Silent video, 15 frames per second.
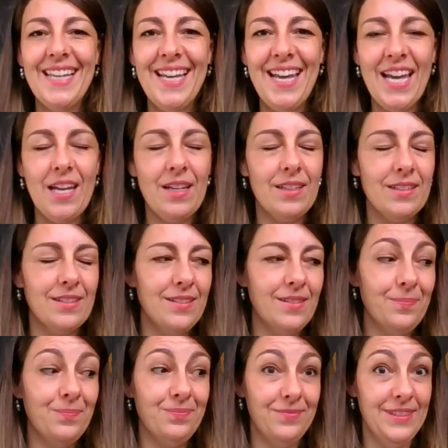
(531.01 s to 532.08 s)
And
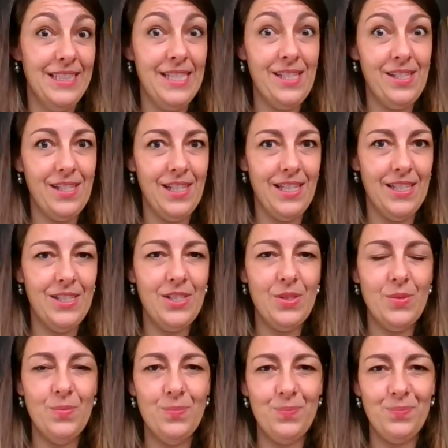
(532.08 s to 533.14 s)
this
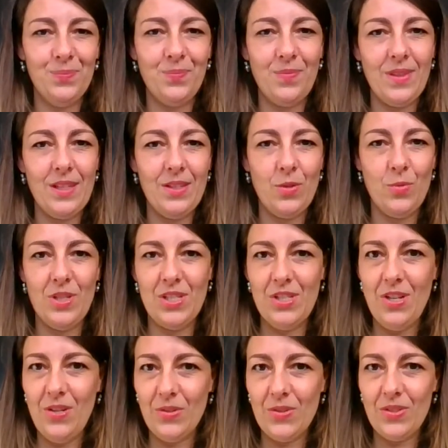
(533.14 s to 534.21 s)
is the
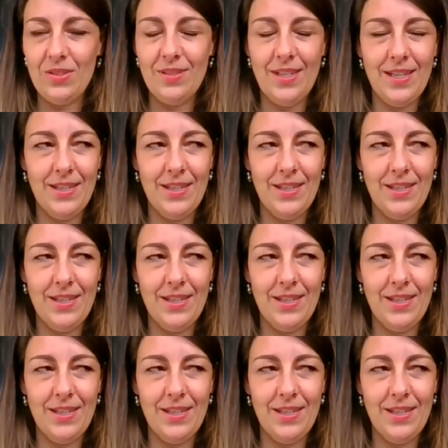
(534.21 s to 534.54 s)
result.